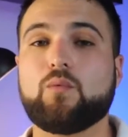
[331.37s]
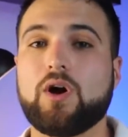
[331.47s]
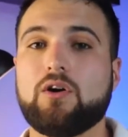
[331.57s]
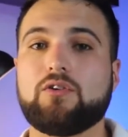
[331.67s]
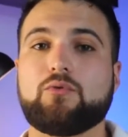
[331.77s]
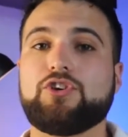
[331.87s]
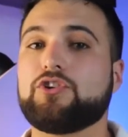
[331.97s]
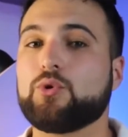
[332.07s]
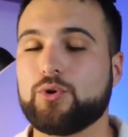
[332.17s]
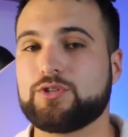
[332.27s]
well,
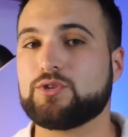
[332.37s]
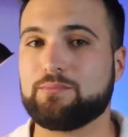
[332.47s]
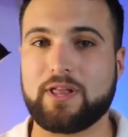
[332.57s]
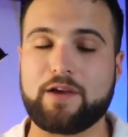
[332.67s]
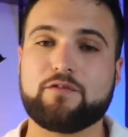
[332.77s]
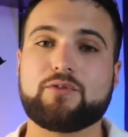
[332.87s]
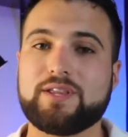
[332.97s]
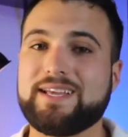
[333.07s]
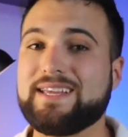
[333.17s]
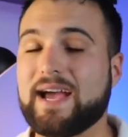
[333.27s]
you're going to apply for
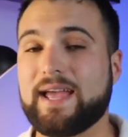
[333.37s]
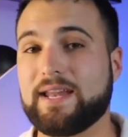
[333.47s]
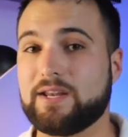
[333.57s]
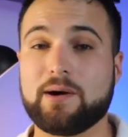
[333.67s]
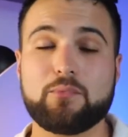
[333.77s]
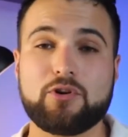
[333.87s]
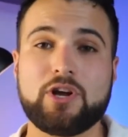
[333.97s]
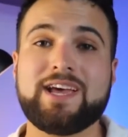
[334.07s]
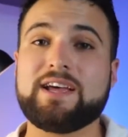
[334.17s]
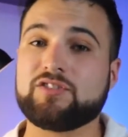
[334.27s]
the EIN number.